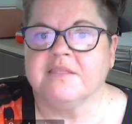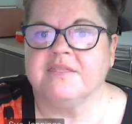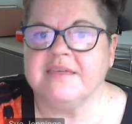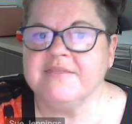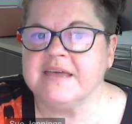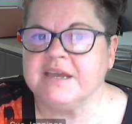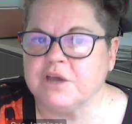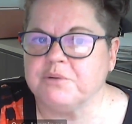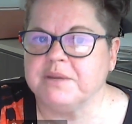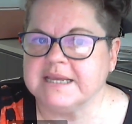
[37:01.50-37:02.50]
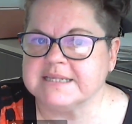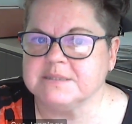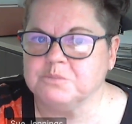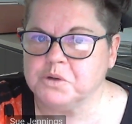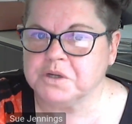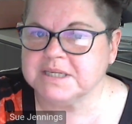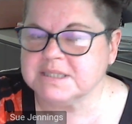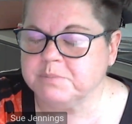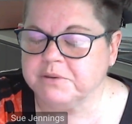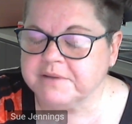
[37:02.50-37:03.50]
Then they go and get some work
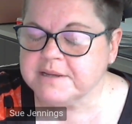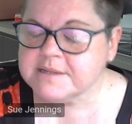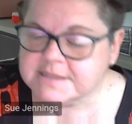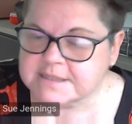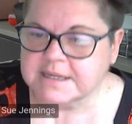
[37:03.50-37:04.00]
experience